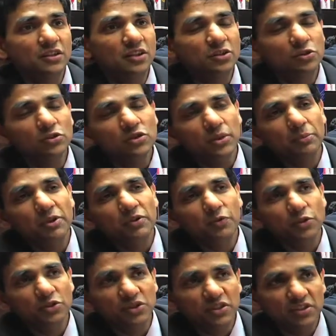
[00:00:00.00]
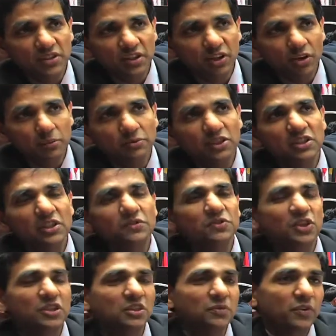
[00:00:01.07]
They're two separate forces and their objectives
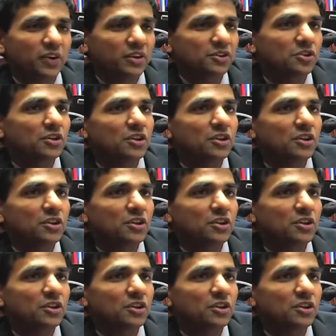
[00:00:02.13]
are different.